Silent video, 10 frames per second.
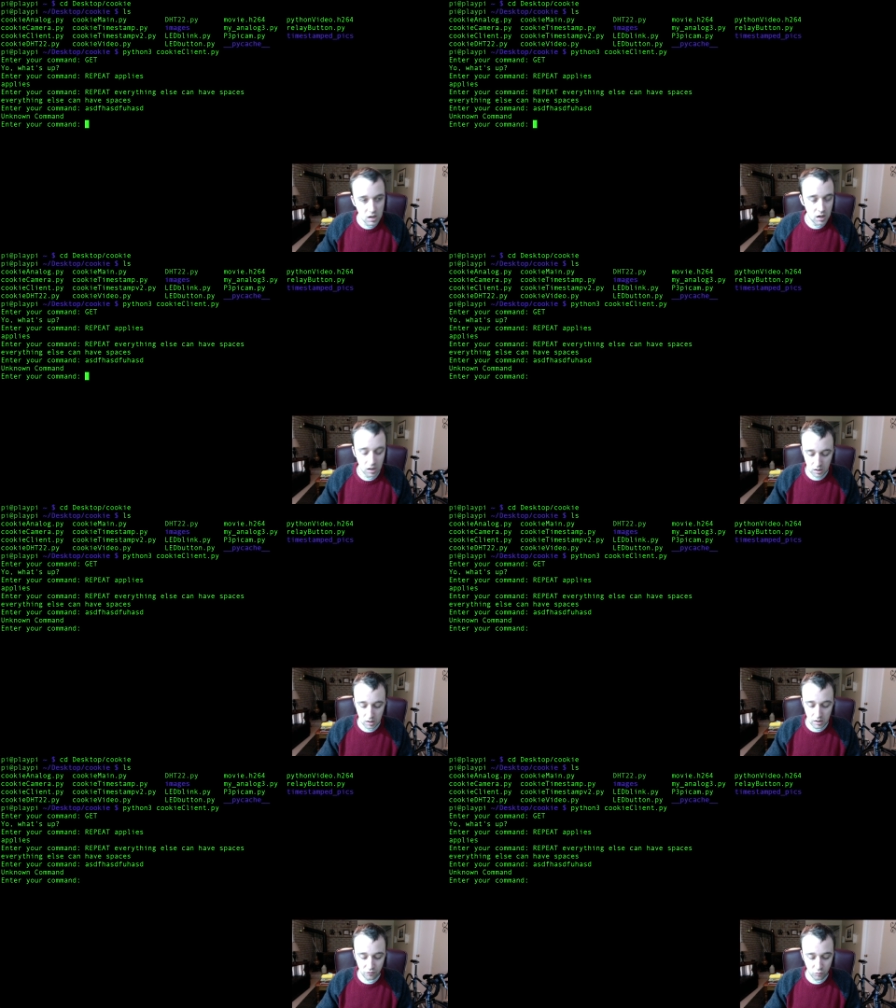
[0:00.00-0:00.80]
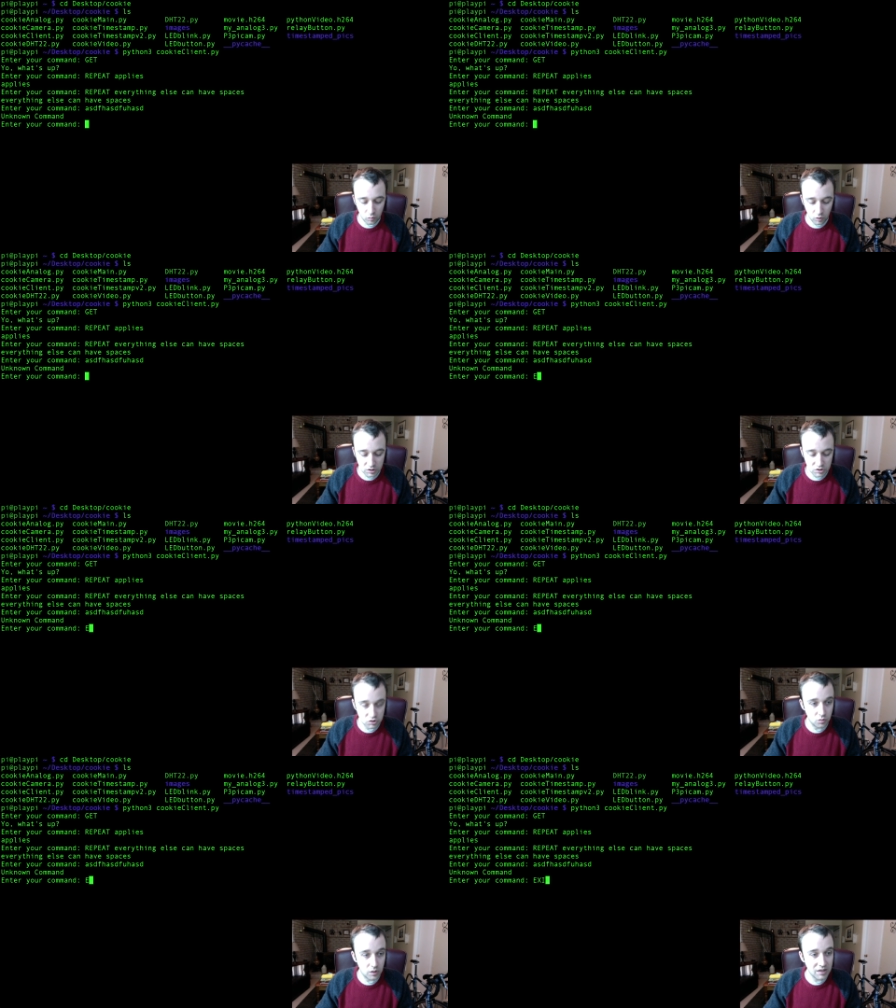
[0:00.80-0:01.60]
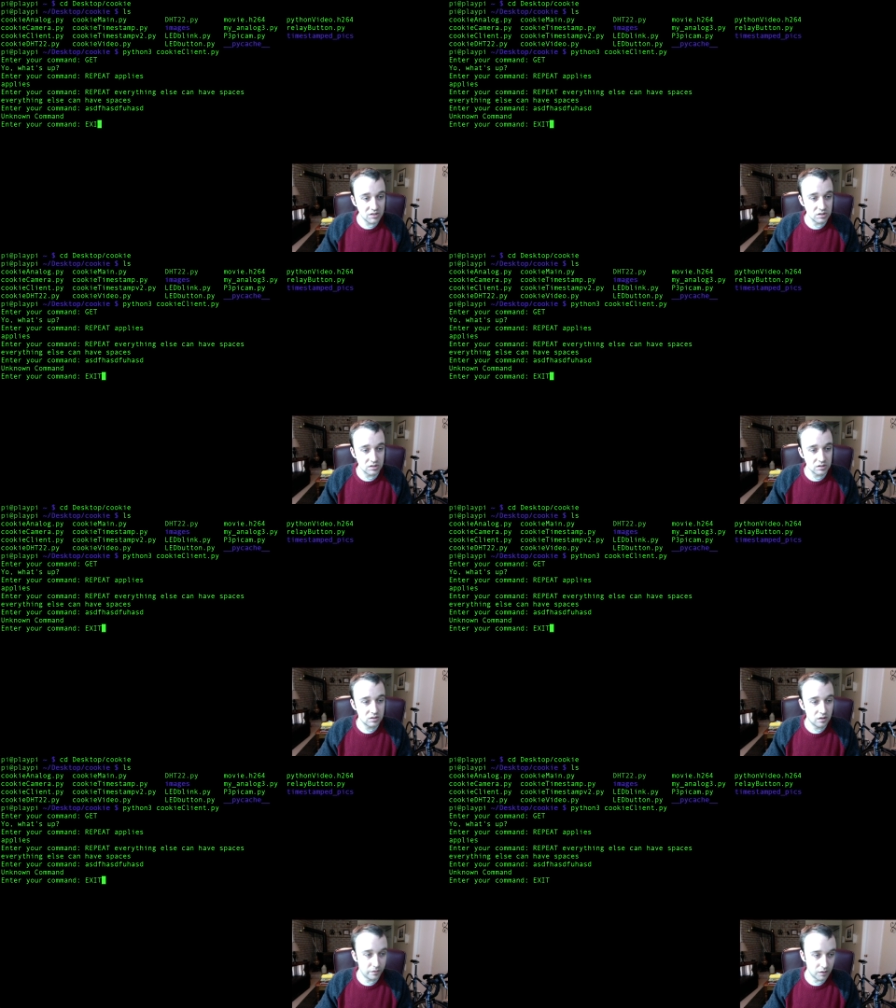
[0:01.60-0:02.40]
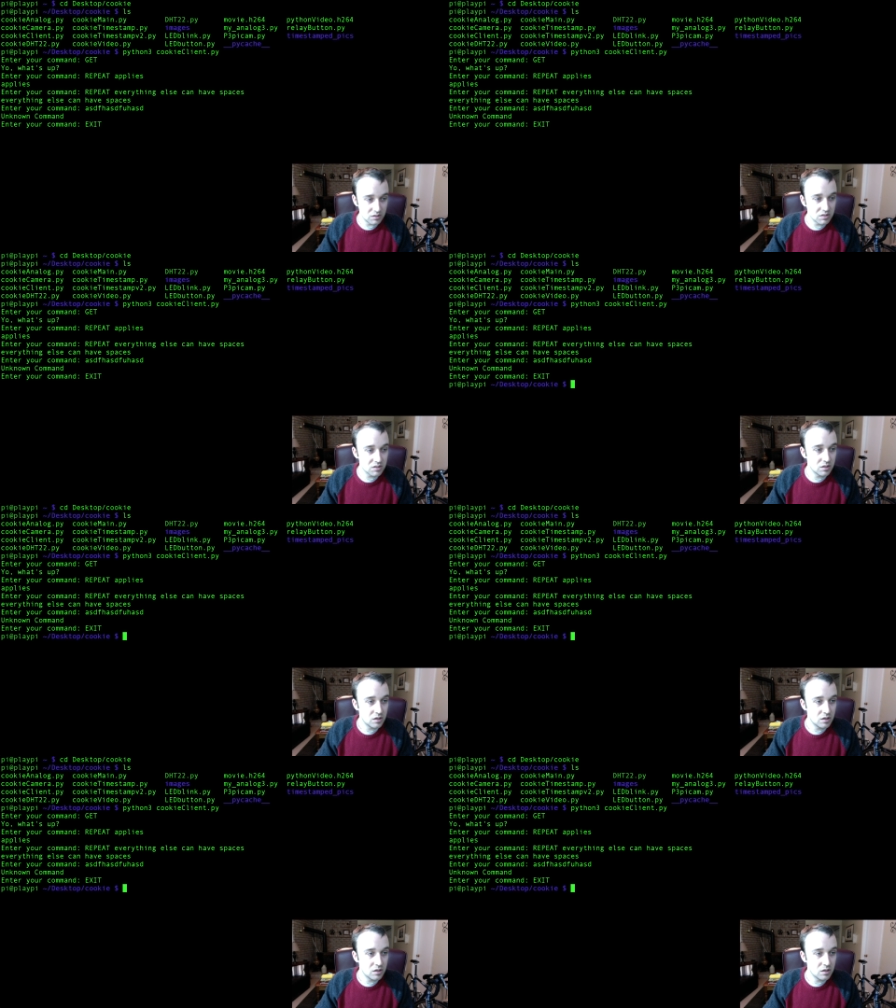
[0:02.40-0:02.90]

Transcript: Uh, if we wanted to exit this,